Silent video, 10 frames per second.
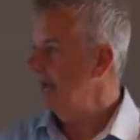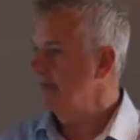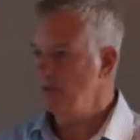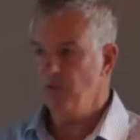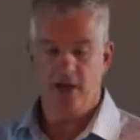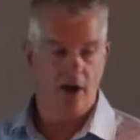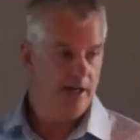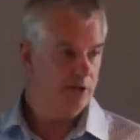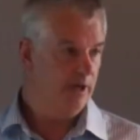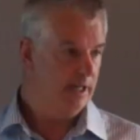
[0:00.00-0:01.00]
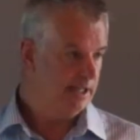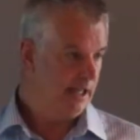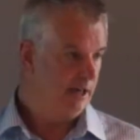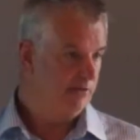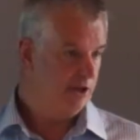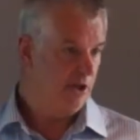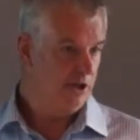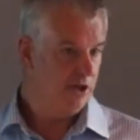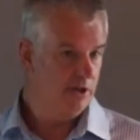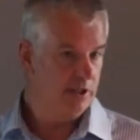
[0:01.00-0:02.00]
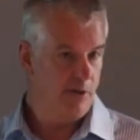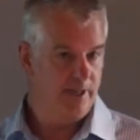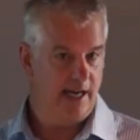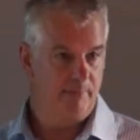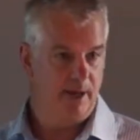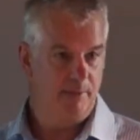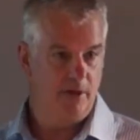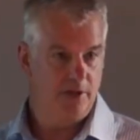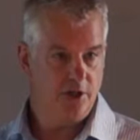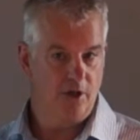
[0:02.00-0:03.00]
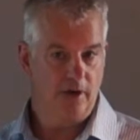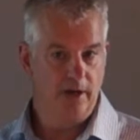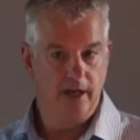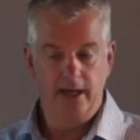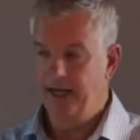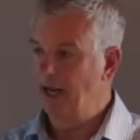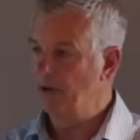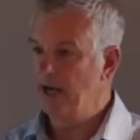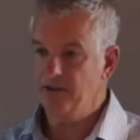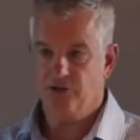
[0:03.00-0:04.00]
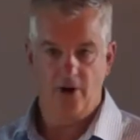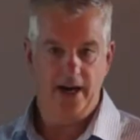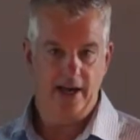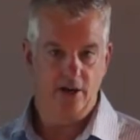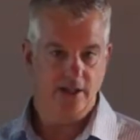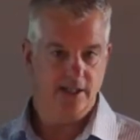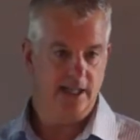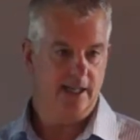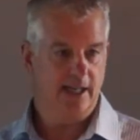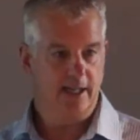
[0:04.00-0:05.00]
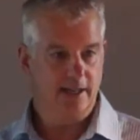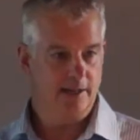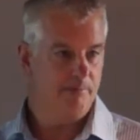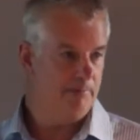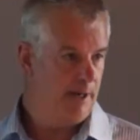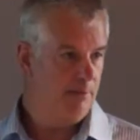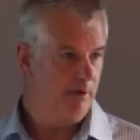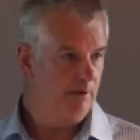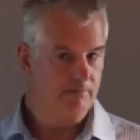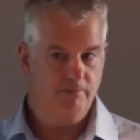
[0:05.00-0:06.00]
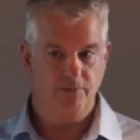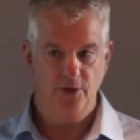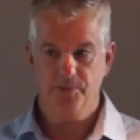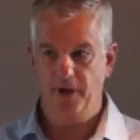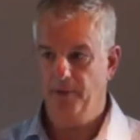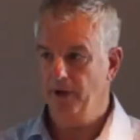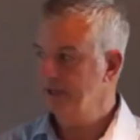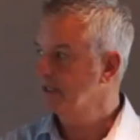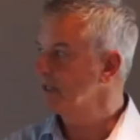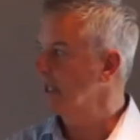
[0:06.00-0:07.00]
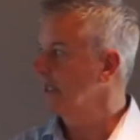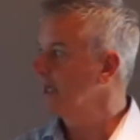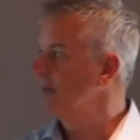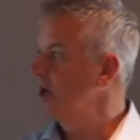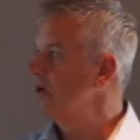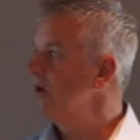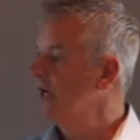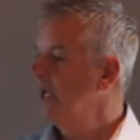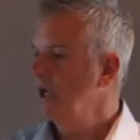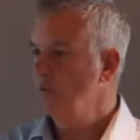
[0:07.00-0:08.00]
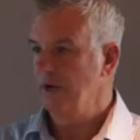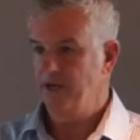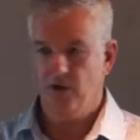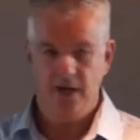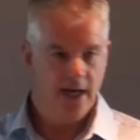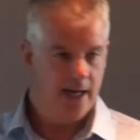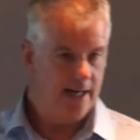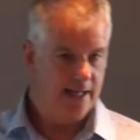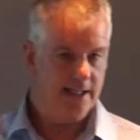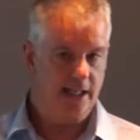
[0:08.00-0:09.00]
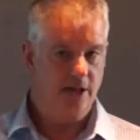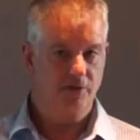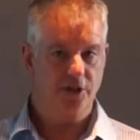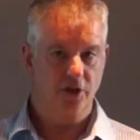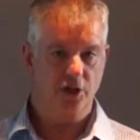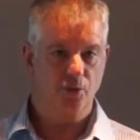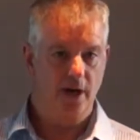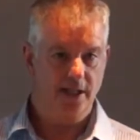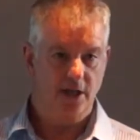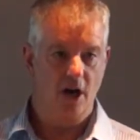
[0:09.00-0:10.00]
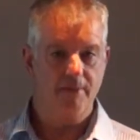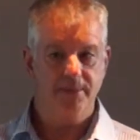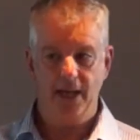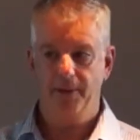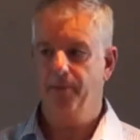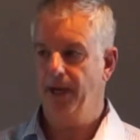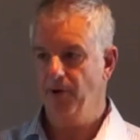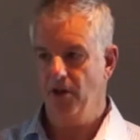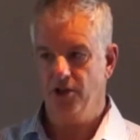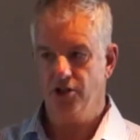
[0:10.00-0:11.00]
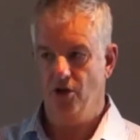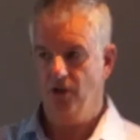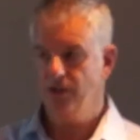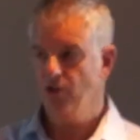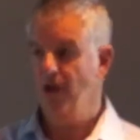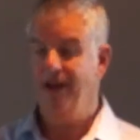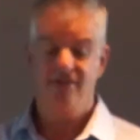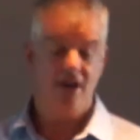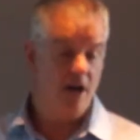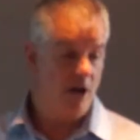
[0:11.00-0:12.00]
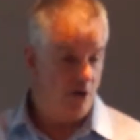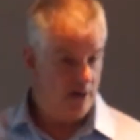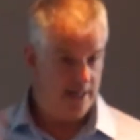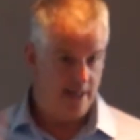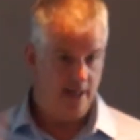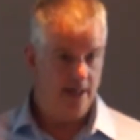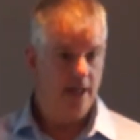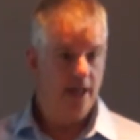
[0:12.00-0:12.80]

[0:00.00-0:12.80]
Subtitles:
And then we go out and do an executive search. So we tap people on the shoulder. Now we don't throw an ad on the seat to get people, first people that come along. We do it in an executive search way. So I'm tapping people on the shoulders who have no idea